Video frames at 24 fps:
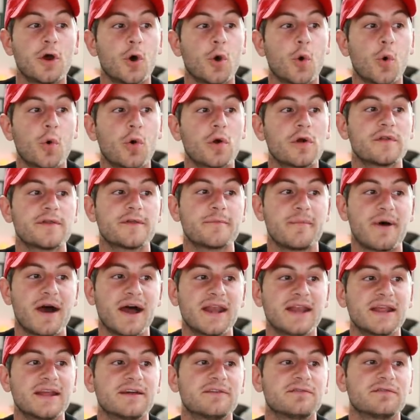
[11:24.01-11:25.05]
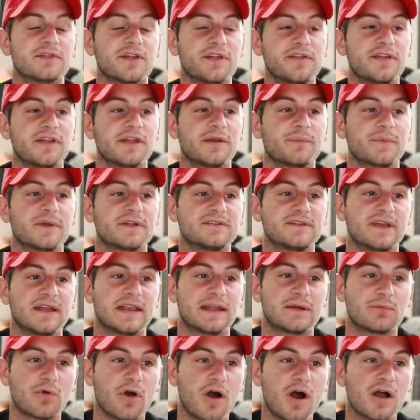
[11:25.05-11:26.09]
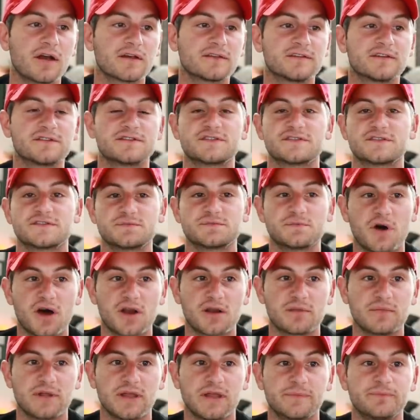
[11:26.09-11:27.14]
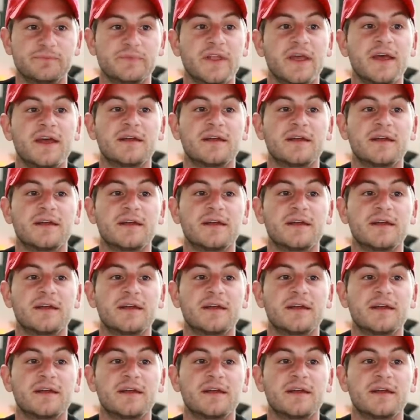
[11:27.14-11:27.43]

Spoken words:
or the mining of lithium-containing rocks such as spodumene.